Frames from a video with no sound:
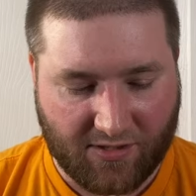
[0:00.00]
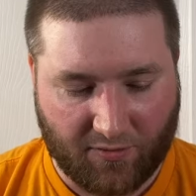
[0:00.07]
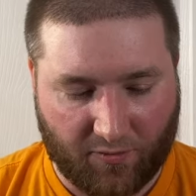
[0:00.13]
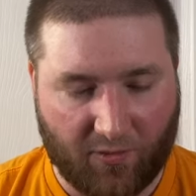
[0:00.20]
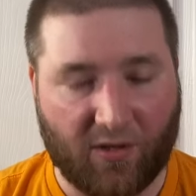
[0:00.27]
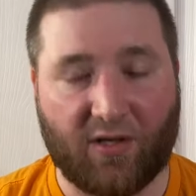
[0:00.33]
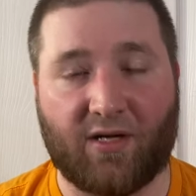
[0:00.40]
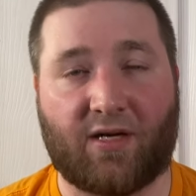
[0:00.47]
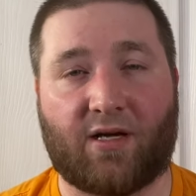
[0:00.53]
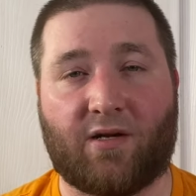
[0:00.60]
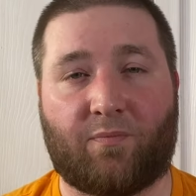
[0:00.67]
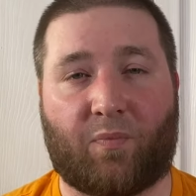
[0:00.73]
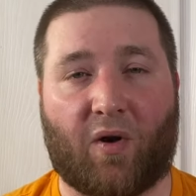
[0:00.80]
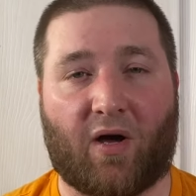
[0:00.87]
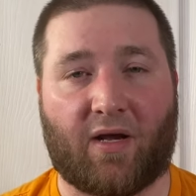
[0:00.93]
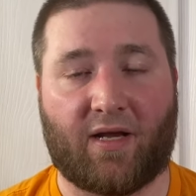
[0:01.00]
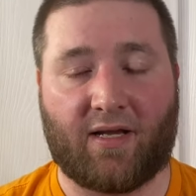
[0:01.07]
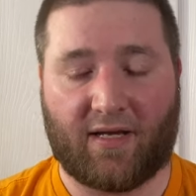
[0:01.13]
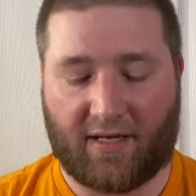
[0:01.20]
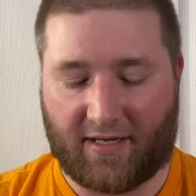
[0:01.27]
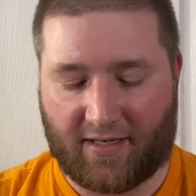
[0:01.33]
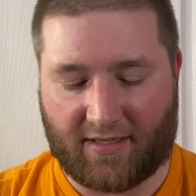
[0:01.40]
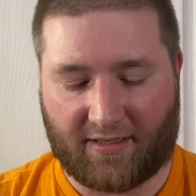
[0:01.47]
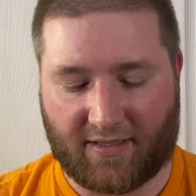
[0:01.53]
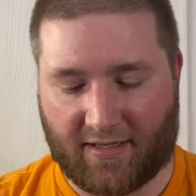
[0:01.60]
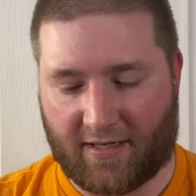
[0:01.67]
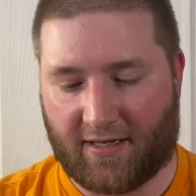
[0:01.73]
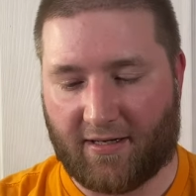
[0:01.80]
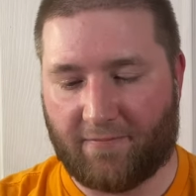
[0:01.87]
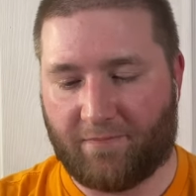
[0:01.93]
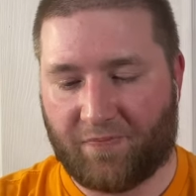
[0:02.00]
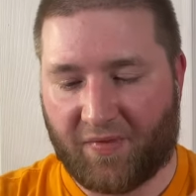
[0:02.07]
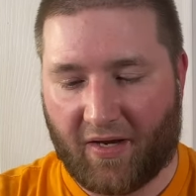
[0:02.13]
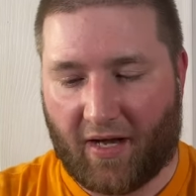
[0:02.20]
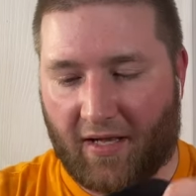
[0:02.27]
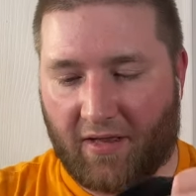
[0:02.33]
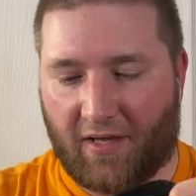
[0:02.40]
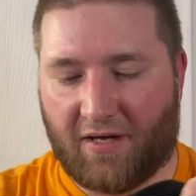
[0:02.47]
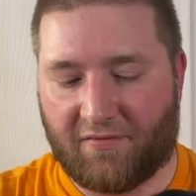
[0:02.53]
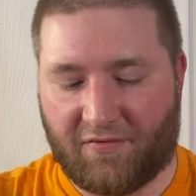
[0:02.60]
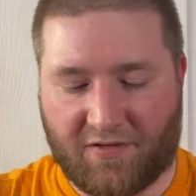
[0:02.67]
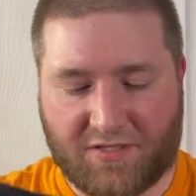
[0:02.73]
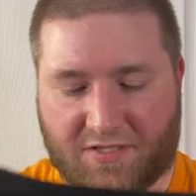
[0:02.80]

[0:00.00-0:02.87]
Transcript: really good buddy. And um, I love his